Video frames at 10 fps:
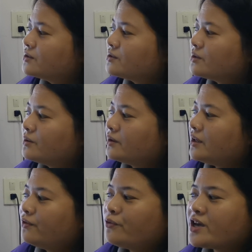So
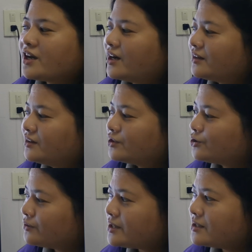if we cut the
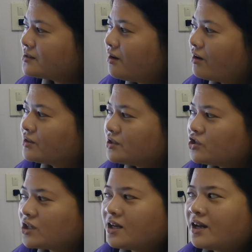trees,
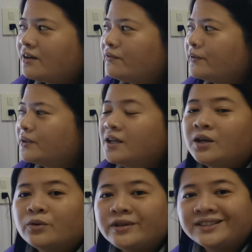oxygen level
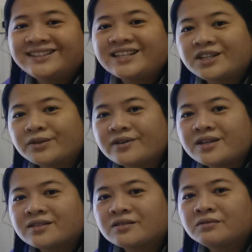will
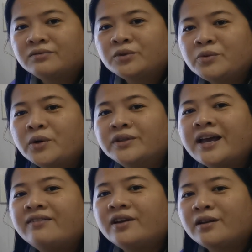decrease. We won't
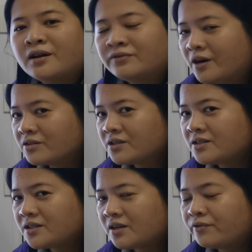have enough
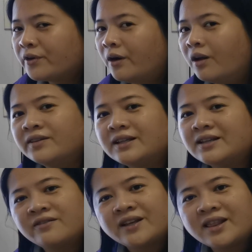oxygen for all the
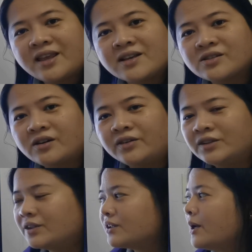living things on
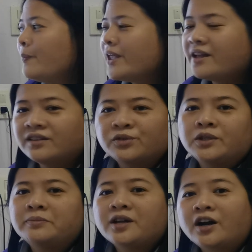Earth, and there
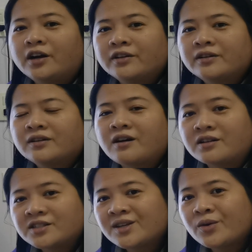will be other
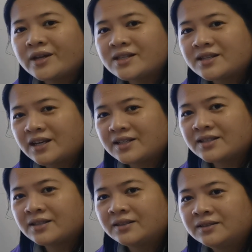
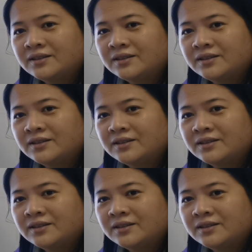consequences.